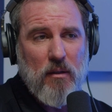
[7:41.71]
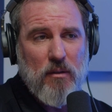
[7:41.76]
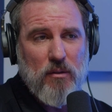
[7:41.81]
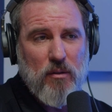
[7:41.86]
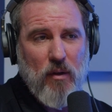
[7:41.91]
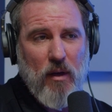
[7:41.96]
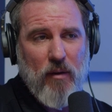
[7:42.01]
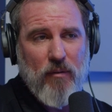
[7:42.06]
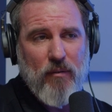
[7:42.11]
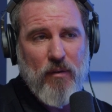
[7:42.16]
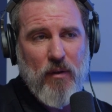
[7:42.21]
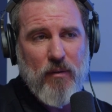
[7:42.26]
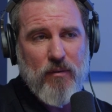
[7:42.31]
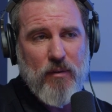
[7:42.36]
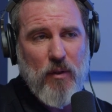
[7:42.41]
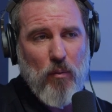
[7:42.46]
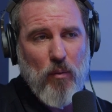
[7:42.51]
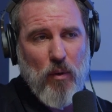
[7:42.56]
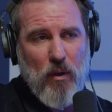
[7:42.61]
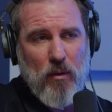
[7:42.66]
So you have
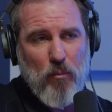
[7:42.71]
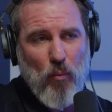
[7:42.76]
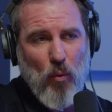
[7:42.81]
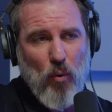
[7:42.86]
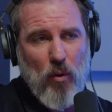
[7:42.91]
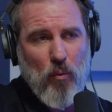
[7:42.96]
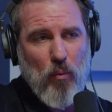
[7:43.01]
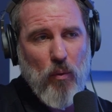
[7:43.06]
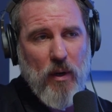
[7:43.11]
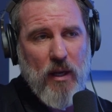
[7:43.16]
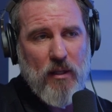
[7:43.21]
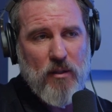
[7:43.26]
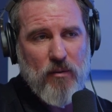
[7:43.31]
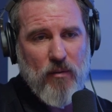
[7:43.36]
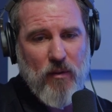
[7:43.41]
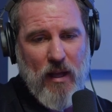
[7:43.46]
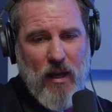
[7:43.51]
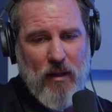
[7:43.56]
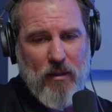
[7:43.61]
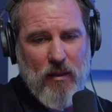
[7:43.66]
51 more weeks
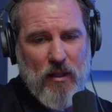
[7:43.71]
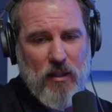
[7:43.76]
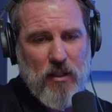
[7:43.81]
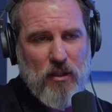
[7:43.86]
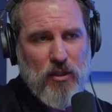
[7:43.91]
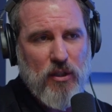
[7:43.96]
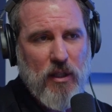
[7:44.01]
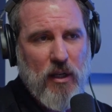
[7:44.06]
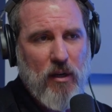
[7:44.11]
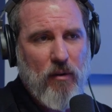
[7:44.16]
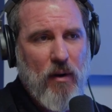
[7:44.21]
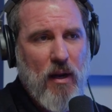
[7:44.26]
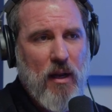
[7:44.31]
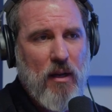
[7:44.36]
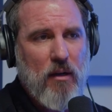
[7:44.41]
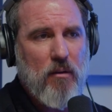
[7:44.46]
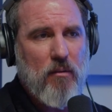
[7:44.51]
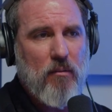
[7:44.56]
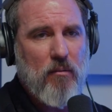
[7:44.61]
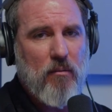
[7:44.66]
for that thing to
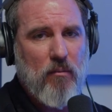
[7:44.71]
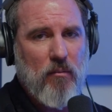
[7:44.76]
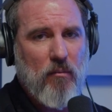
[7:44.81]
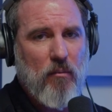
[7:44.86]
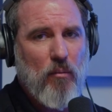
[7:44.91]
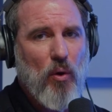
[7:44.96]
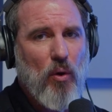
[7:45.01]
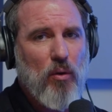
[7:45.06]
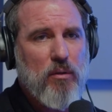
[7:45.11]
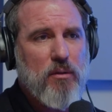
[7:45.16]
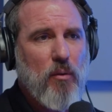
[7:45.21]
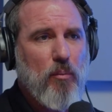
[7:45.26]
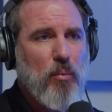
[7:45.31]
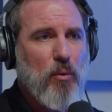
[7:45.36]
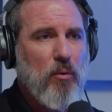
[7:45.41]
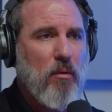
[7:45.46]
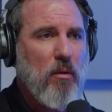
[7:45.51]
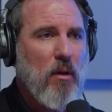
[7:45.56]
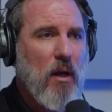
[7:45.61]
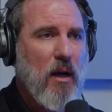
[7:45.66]
generate
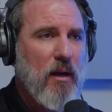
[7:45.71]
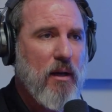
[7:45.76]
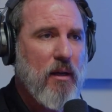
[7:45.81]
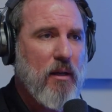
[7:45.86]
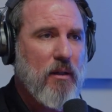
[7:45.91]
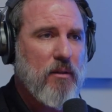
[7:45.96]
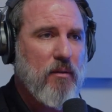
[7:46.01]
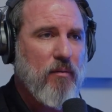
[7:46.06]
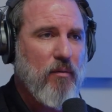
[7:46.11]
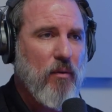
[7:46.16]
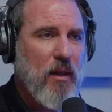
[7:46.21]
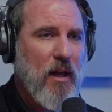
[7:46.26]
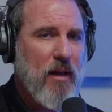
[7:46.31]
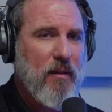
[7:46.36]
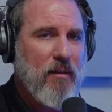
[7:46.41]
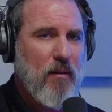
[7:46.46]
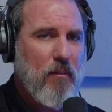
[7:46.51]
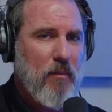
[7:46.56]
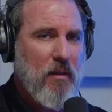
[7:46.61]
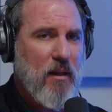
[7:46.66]
multiple clients, for
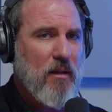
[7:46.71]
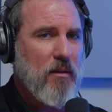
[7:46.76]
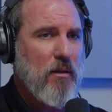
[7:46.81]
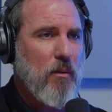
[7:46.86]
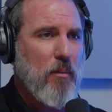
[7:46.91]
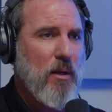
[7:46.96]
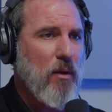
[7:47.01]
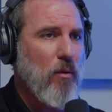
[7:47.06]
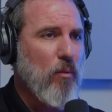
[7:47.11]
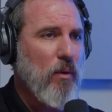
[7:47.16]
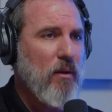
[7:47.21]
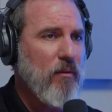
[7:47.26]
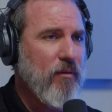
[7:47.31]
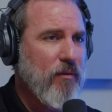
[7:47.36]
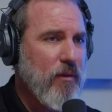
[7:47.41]
that thing to be a win